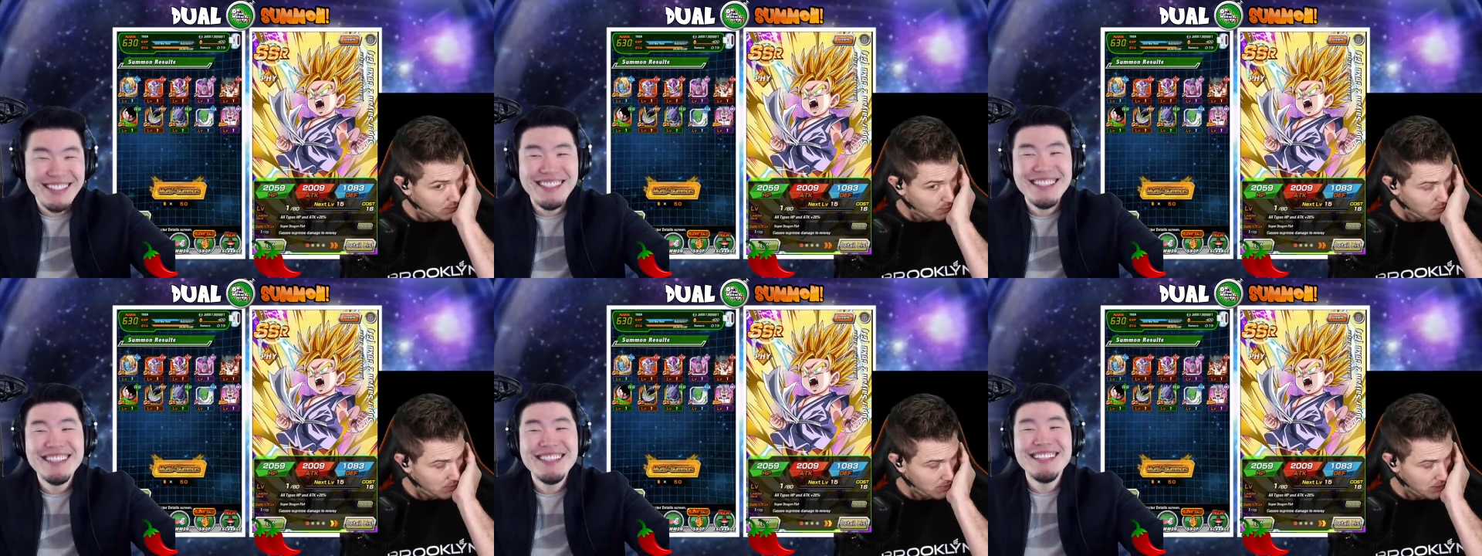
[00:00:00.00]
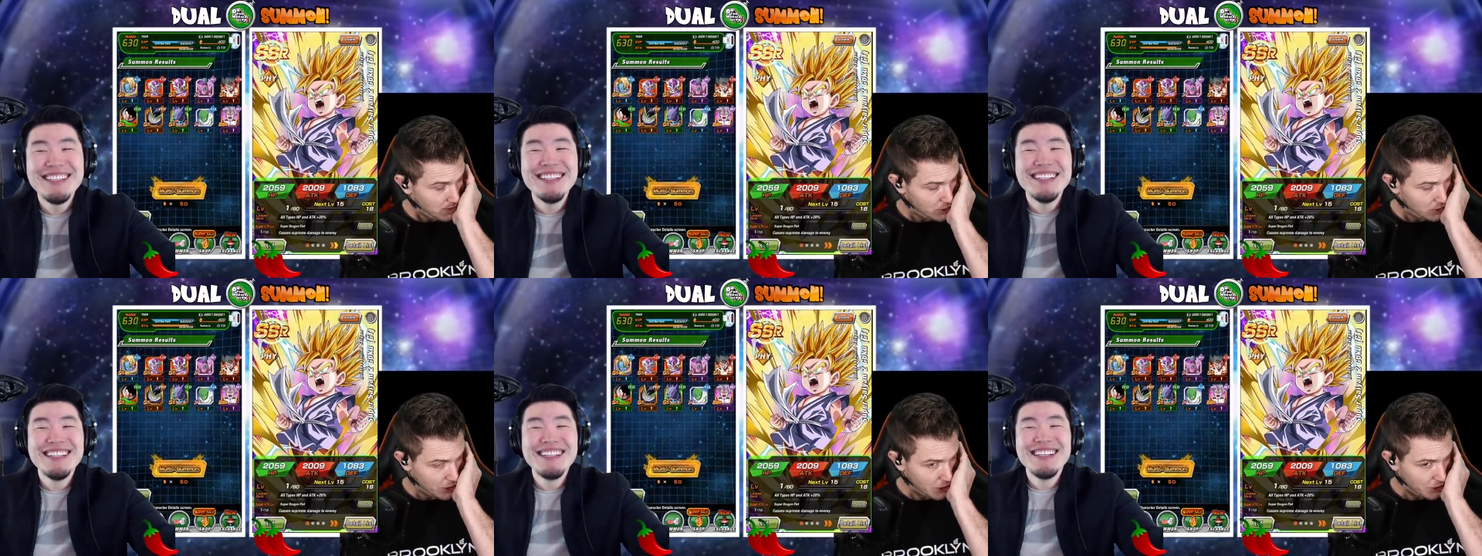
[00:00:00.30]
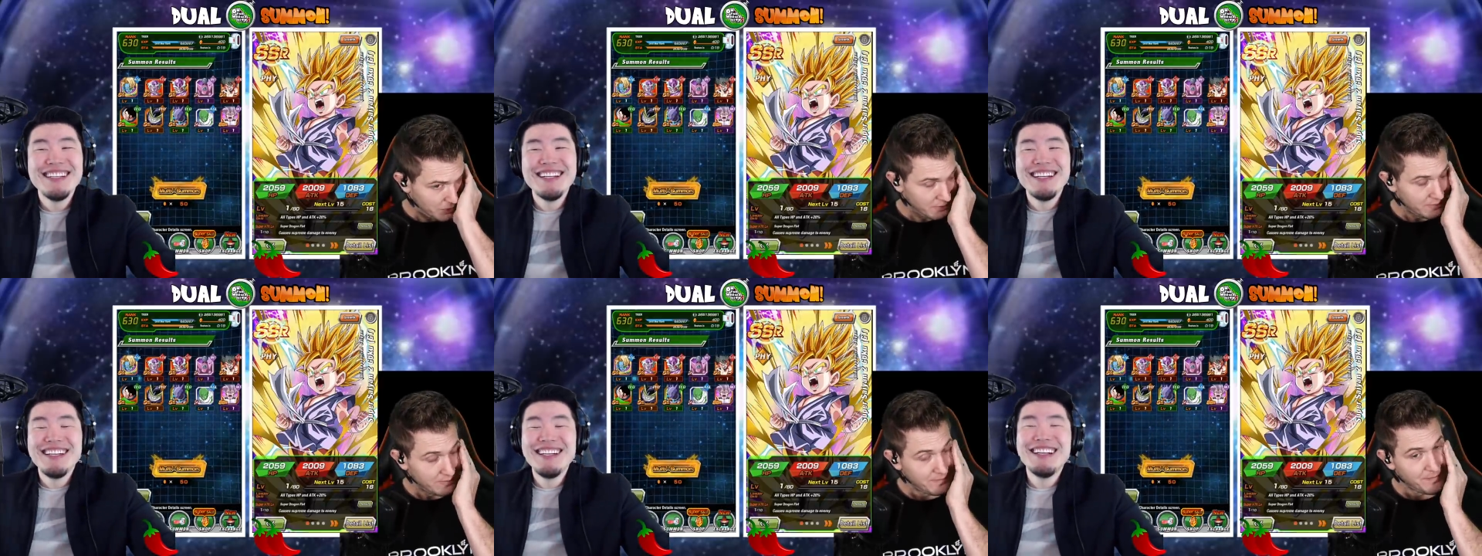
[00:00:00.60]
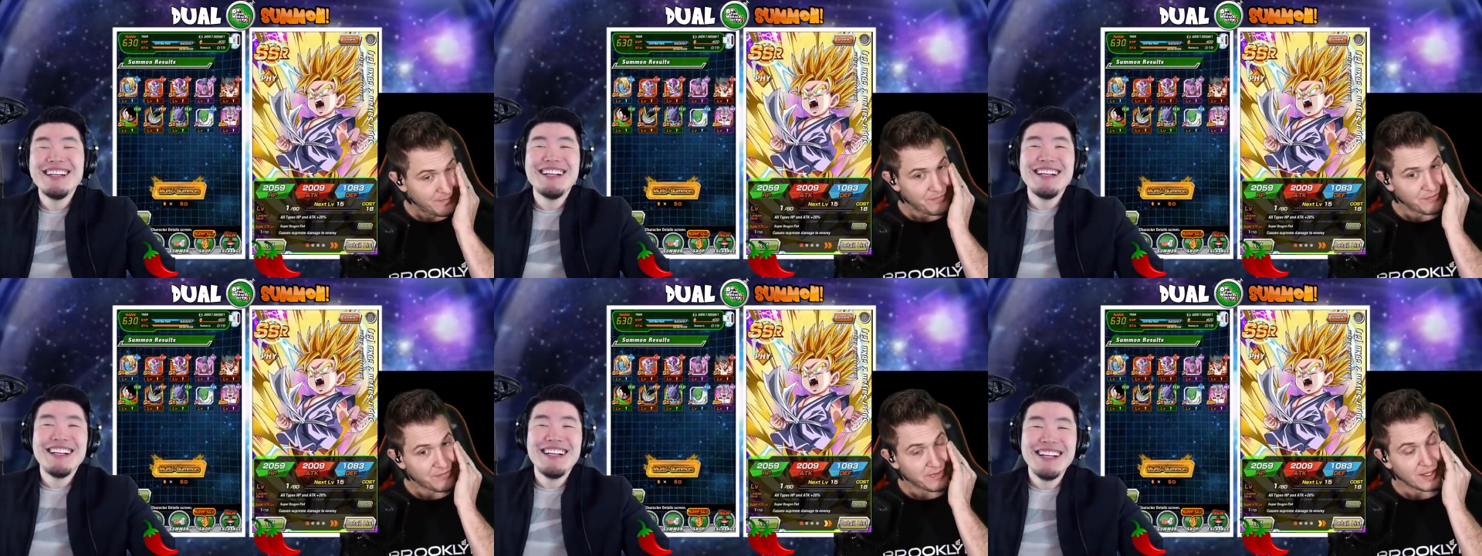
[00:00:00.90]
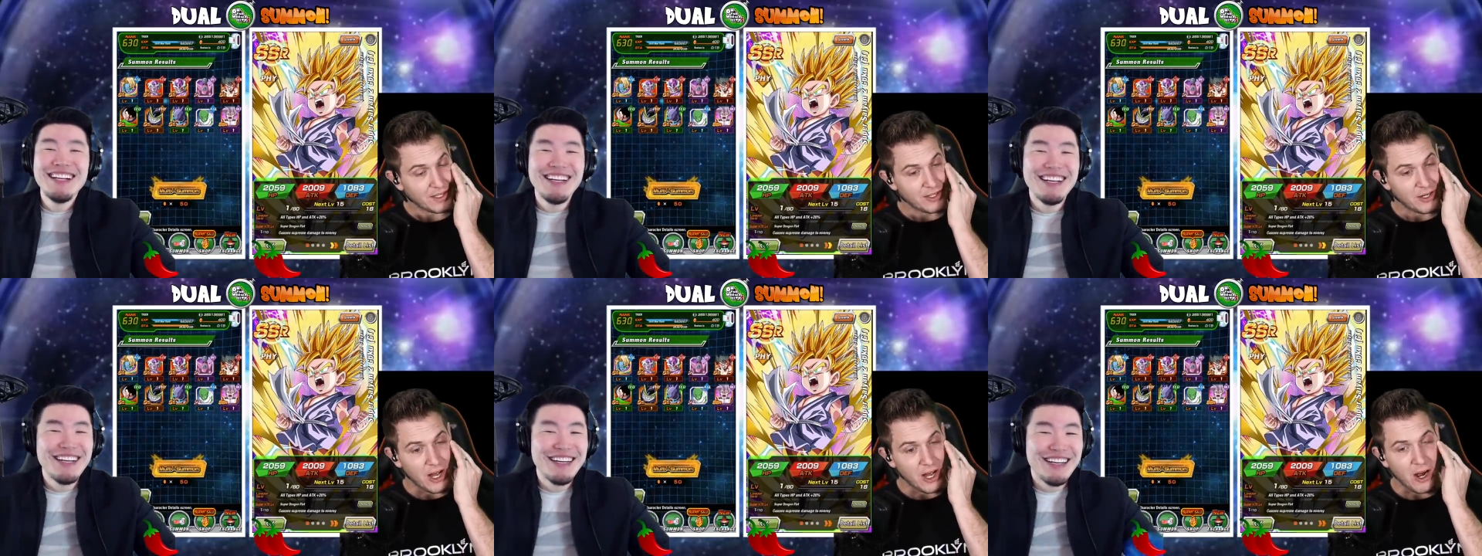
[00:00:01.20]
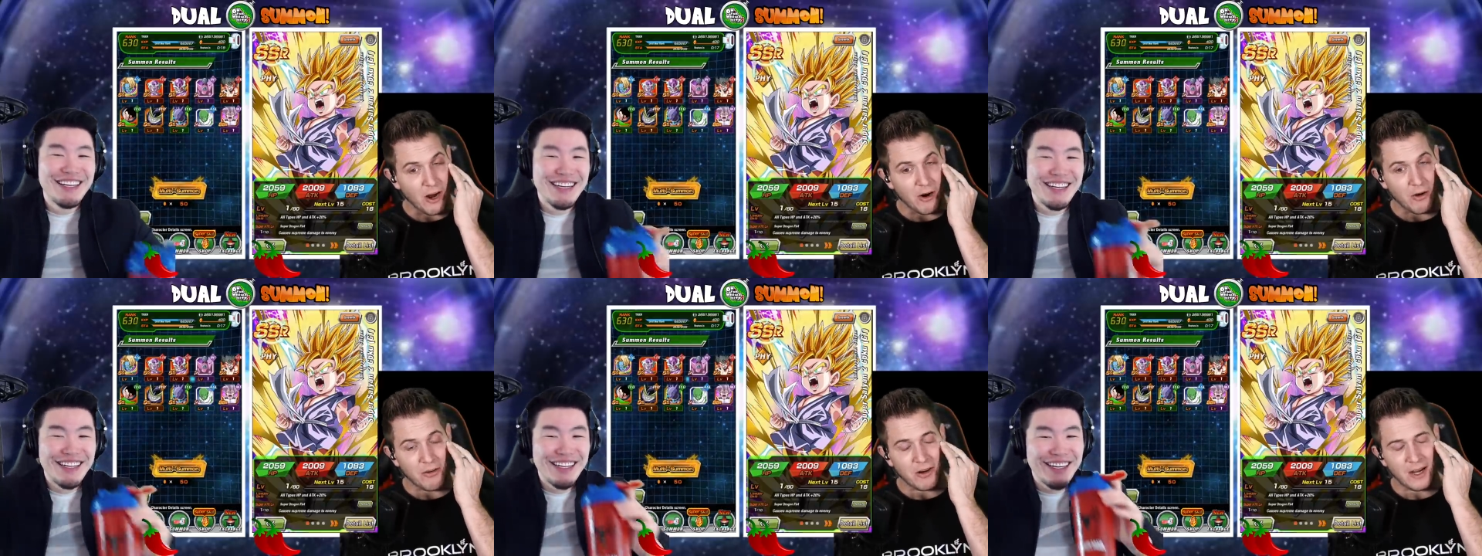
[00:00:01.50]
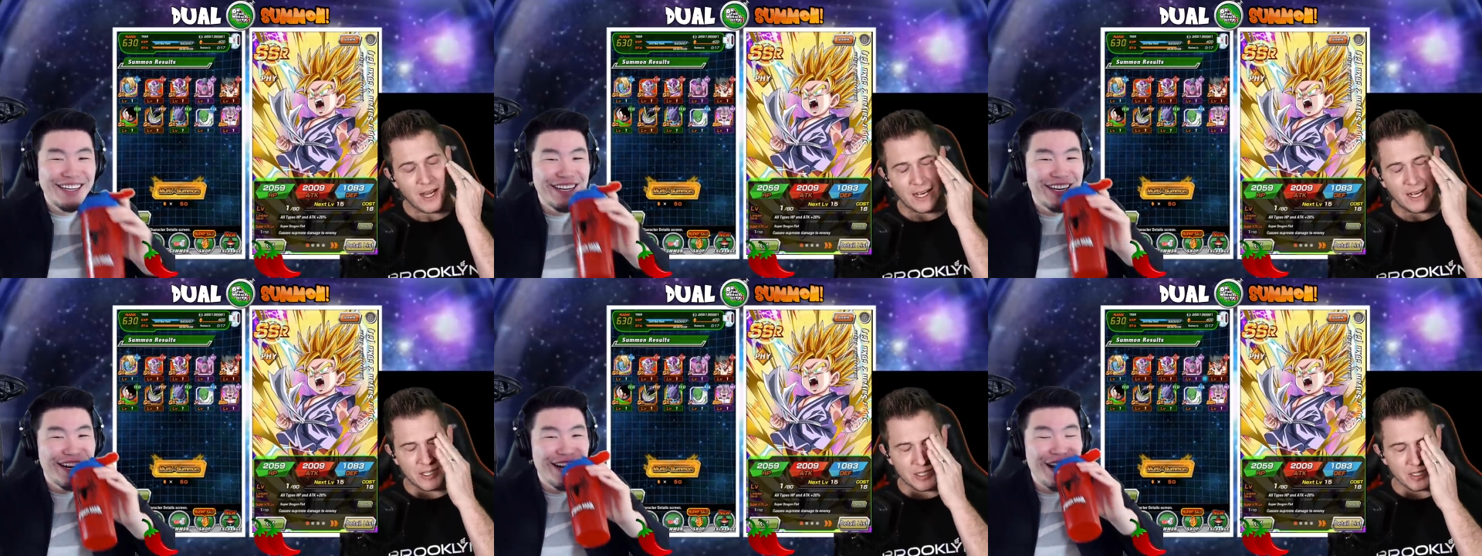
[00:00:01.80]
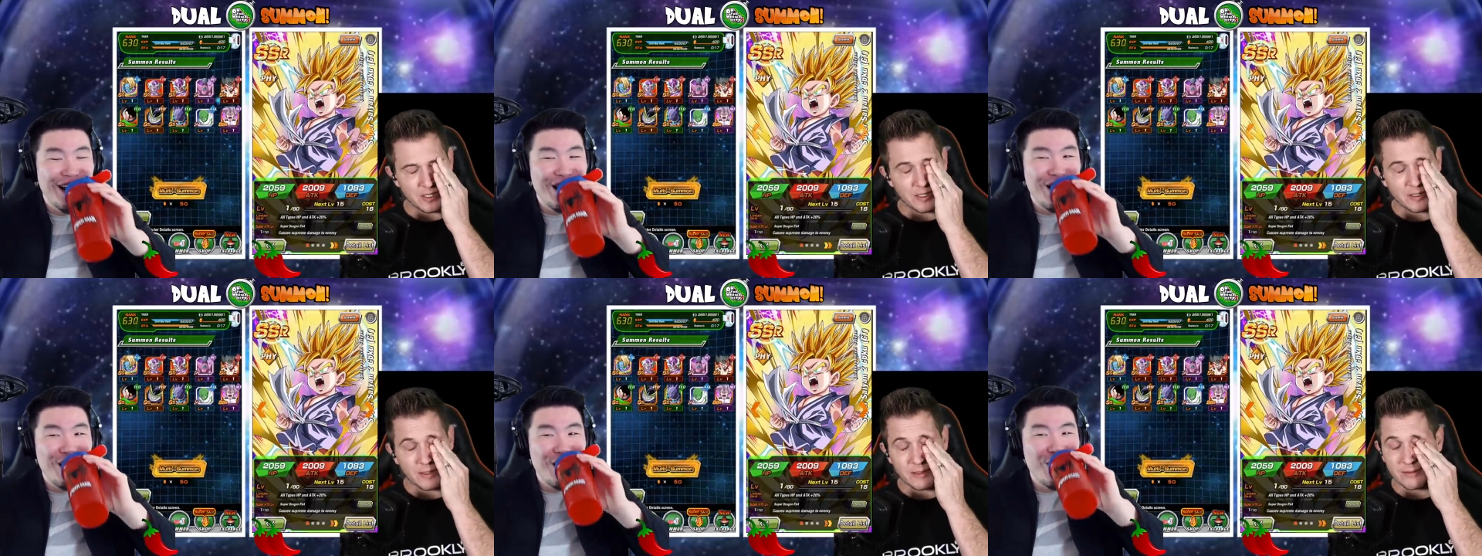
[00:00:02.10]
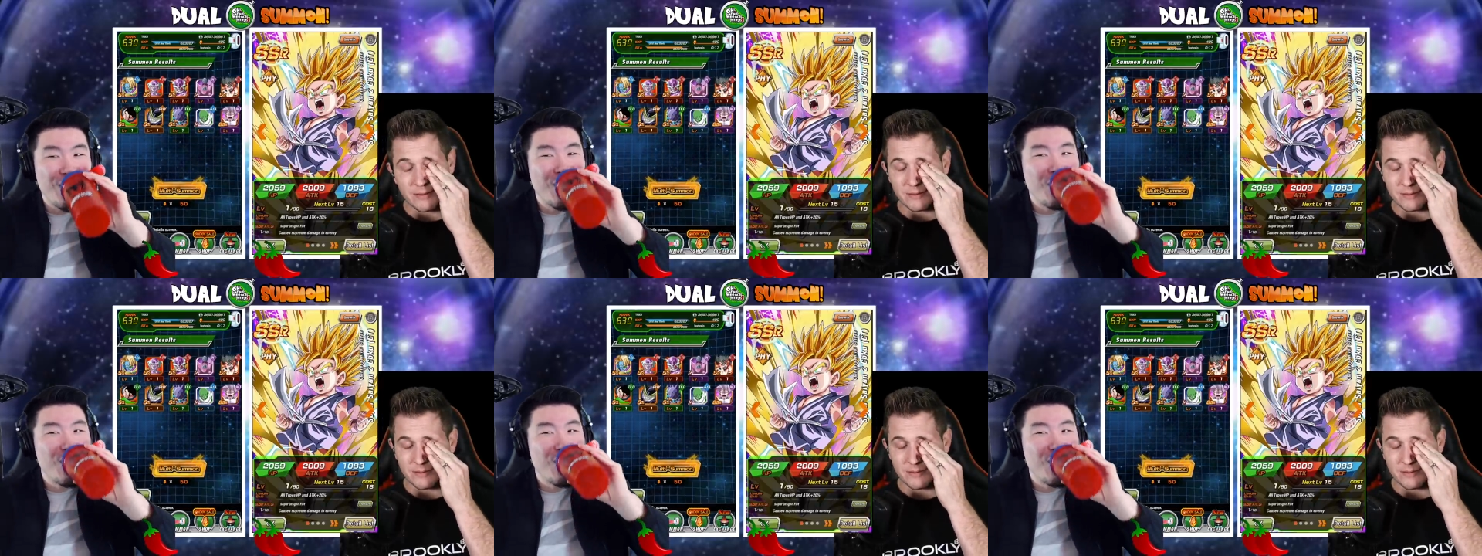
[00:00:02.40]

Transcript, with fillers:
Speaker 1: Dude, no, uh. I just.